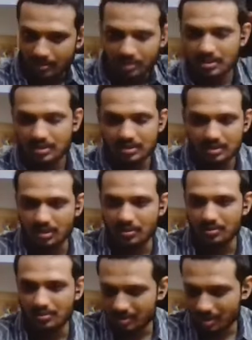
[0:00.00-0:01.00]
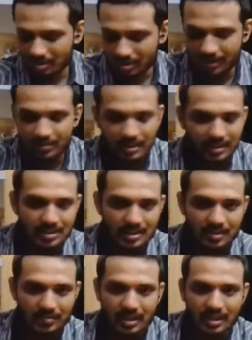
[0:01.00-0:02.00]
because you know, contour crafting is
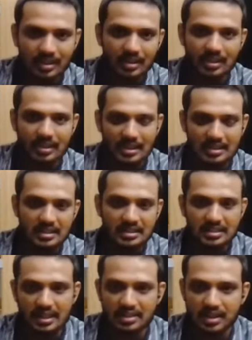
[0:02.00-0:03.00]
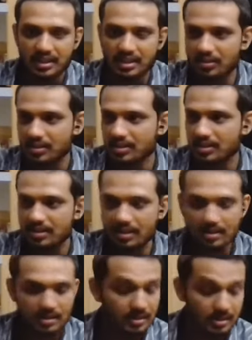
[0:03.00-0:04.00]
in a very uh, niche stage right now. It's a, it's
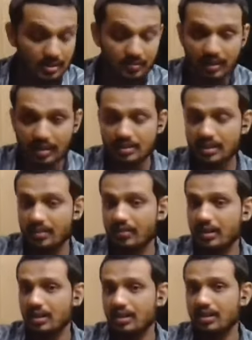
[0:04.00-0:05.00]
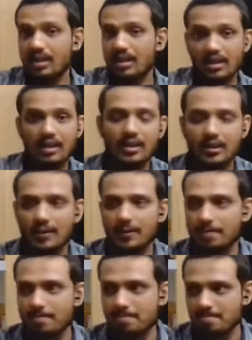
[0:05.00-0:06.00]
it's it's, a, it's in a very
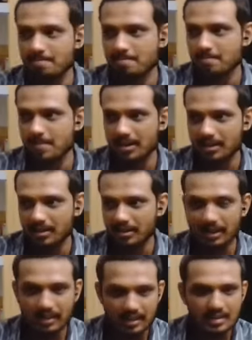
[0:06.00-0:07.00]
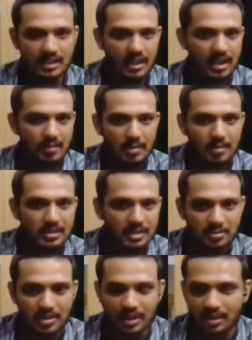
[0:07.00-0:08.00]
um, uh, it is taking baby
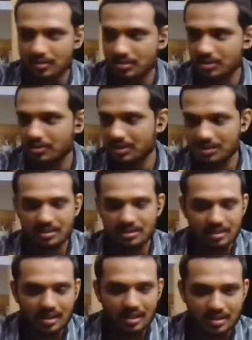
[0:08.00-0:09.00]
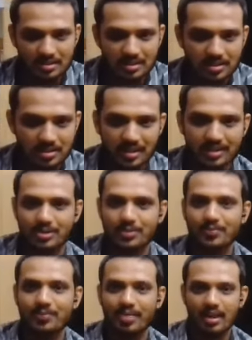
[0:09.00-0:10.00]
steps right now. So it's still in research, right?
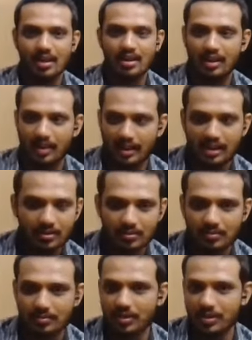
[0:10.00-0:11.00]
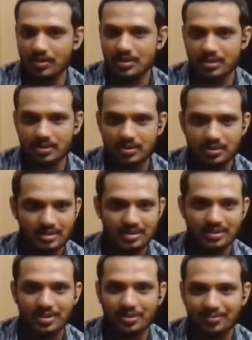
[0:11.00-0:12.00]
So right now, windows and
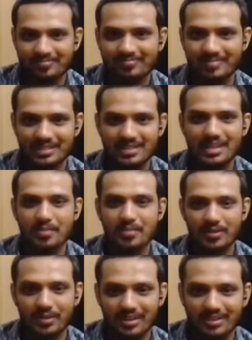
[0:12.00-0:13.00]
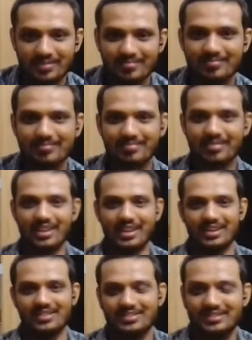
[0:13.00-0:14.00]
doors, no, it's done manually.
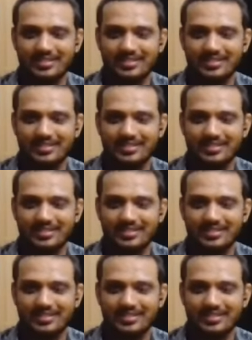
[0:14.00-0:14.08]
Yeah.